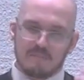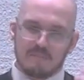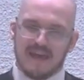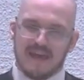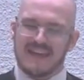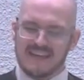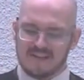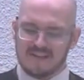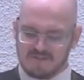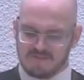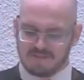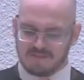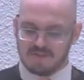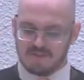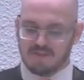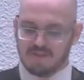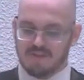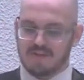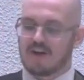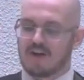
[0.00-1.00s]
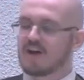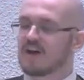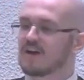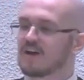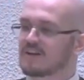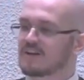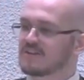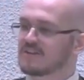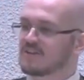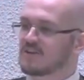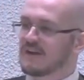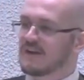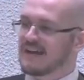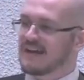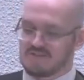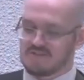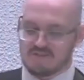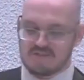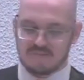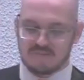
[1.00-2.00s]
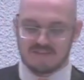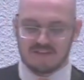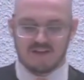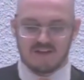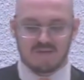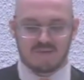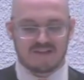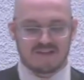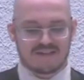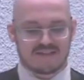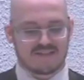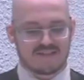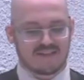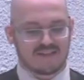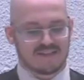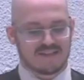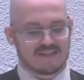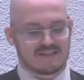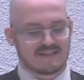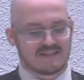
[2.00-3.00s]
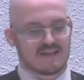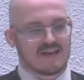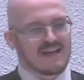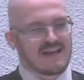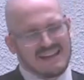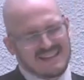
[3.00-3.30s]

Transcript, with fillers: painful the hard ground below us is.